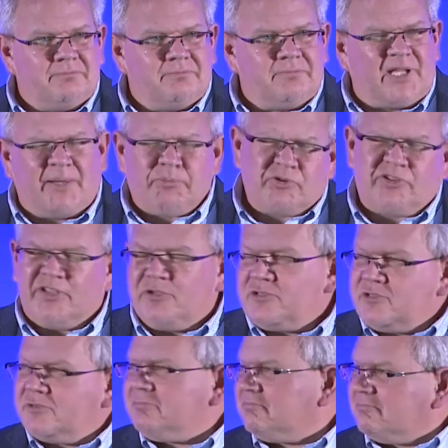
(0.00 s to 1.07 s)
Apple
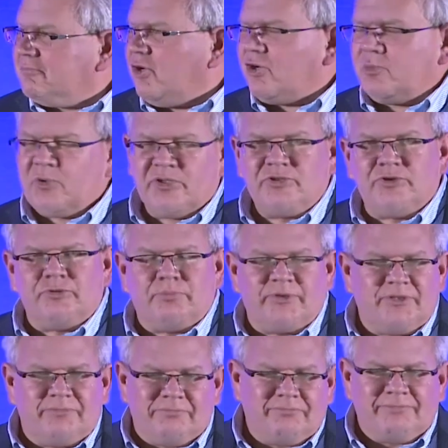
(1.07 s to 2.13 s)
sells hardware too,
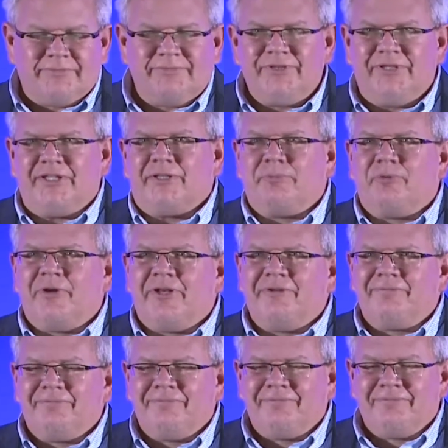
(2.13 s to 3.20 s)
but you get the point,
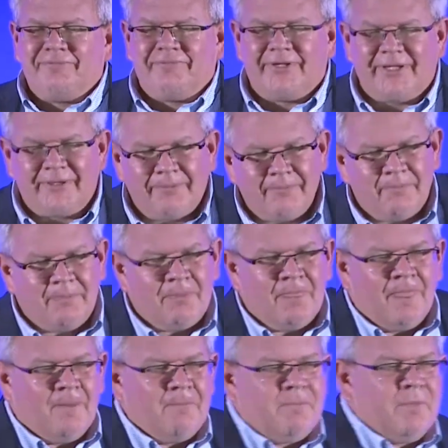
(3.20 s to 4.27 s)
right?
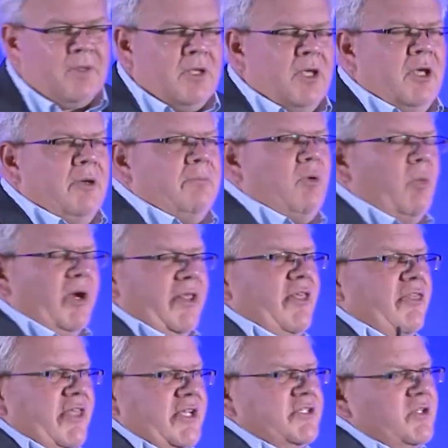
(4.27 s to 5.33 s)
But one of the
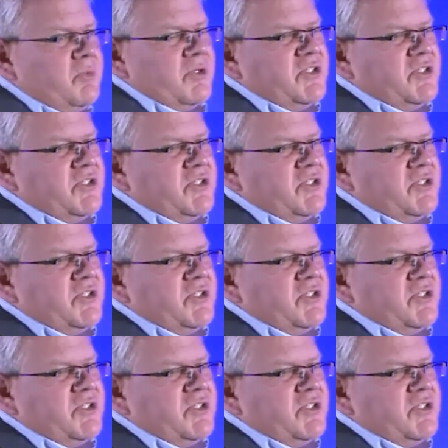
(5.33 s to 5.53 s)
things that we're